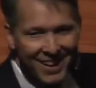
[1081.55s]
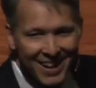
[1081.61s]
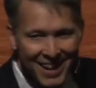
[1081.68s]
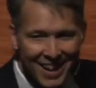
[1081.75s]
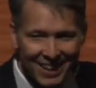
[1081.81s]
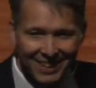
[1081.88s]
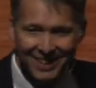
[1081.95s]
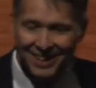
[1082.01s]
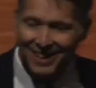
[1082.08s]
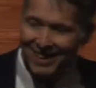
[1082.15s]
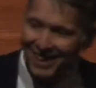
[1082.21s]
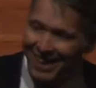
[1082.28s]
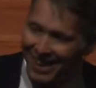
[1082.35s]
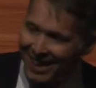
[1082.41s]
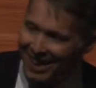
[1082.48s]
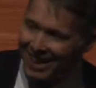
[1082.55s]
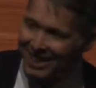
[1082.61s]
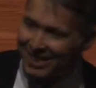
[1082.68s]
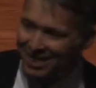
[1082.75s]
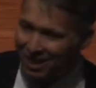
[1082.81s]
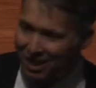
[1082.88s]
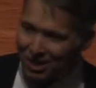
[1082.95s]
And uh,
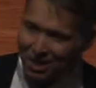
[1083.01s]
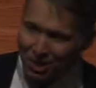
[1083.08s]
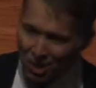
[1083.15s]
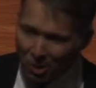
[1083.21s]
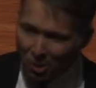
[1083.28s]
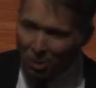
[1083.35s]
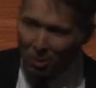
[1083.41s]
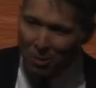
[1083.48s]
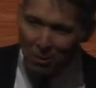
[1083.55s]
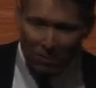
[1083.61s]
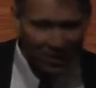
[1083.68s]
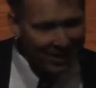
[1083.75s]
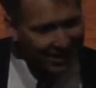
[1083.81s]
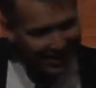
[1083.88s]
so I said, You're going with me. And